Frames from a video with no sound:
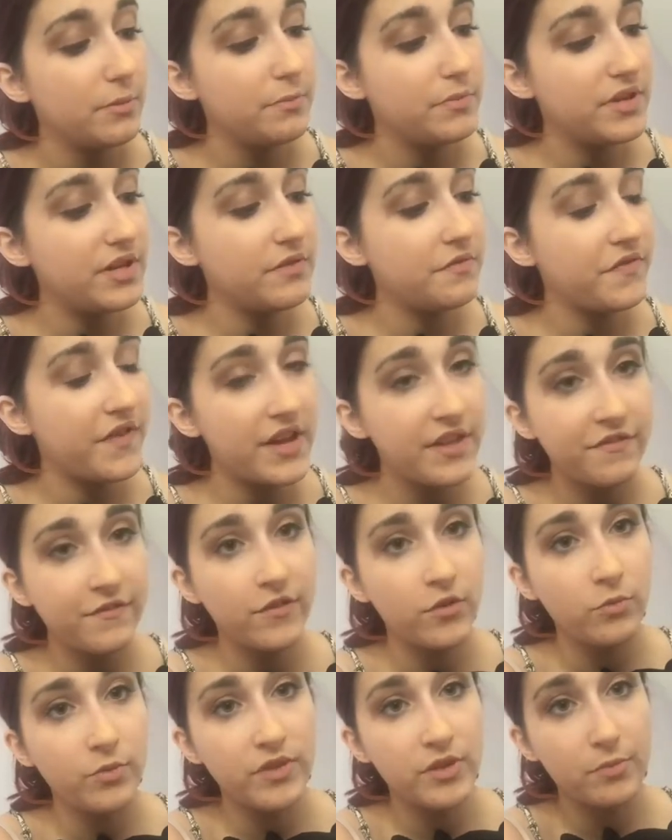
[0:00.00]
be
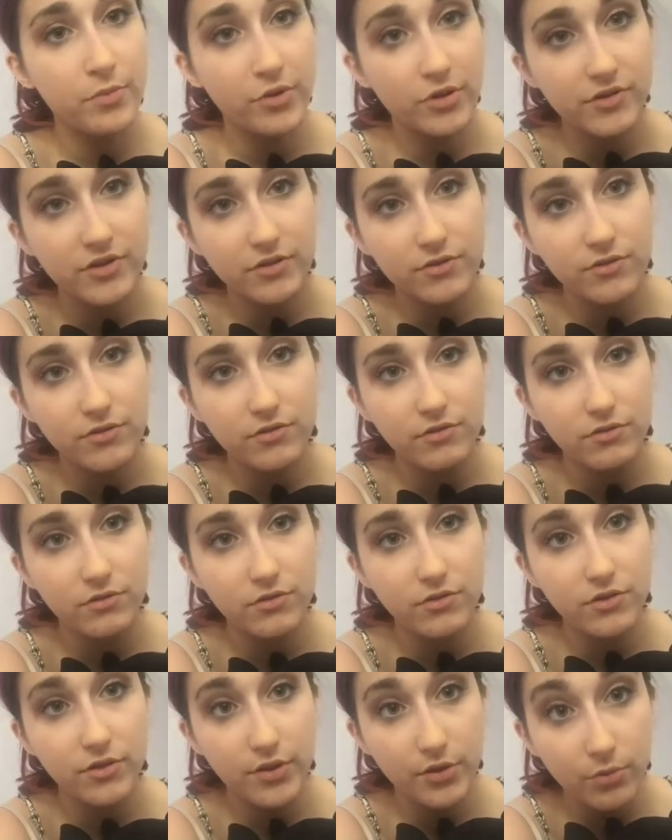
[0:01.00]
faithful with the person
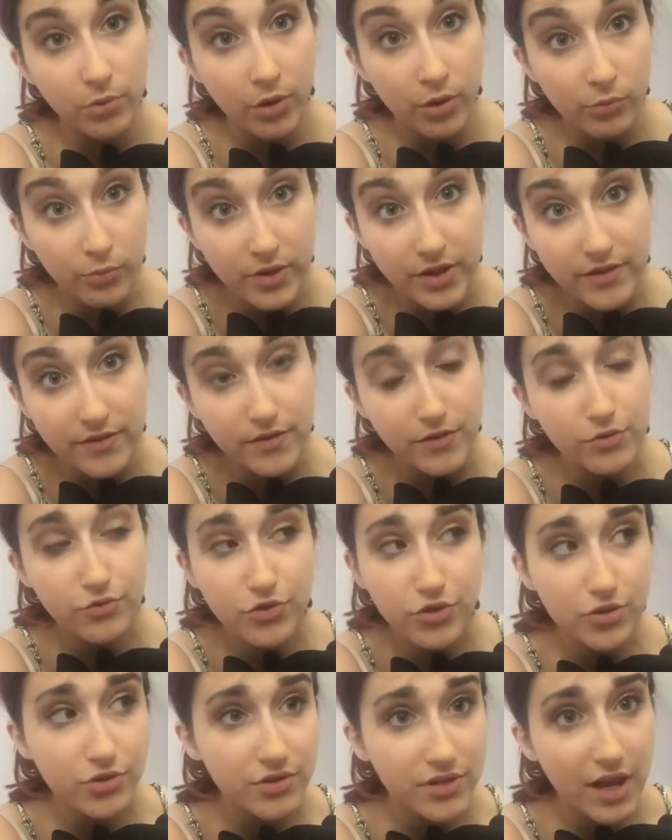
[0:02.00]
you are with, you
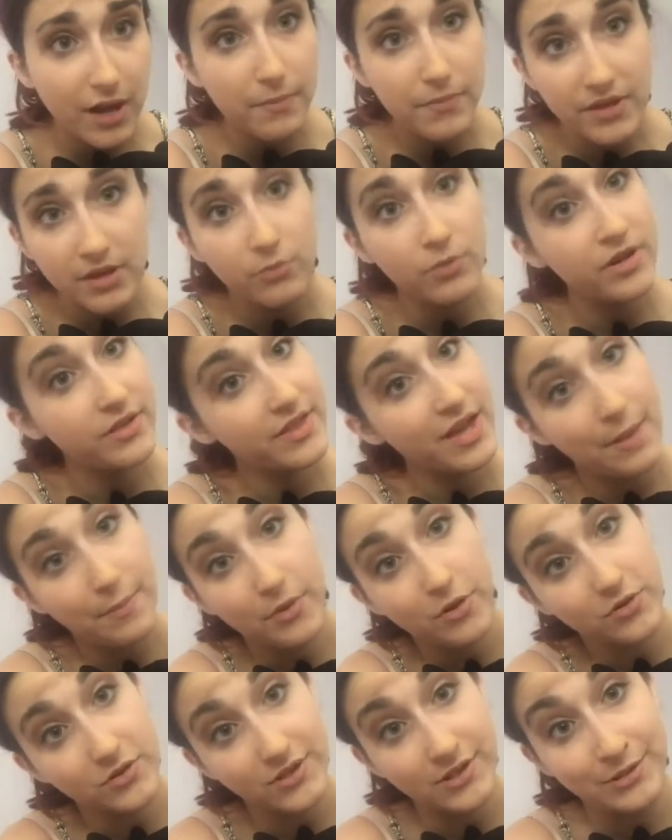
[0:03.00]
should not be with that
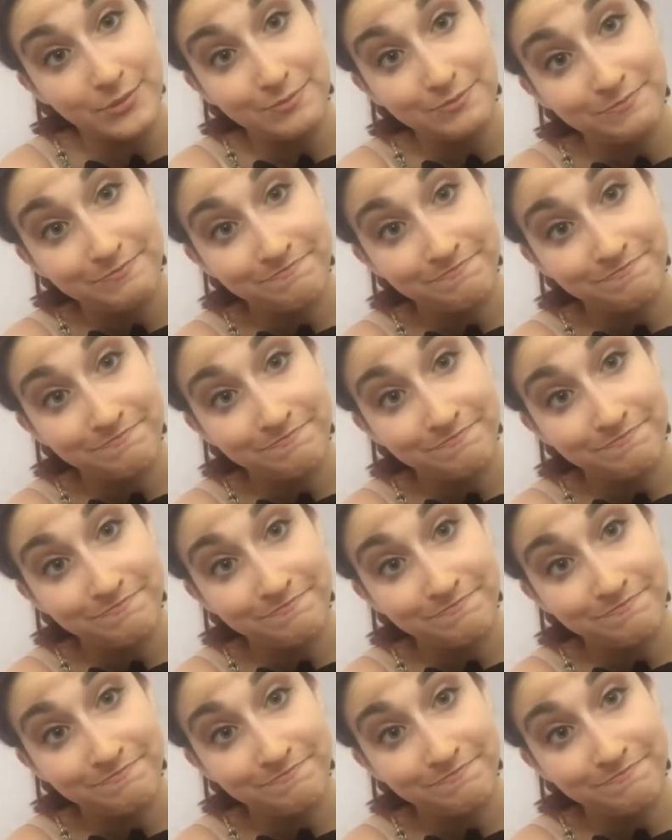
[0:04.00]
person.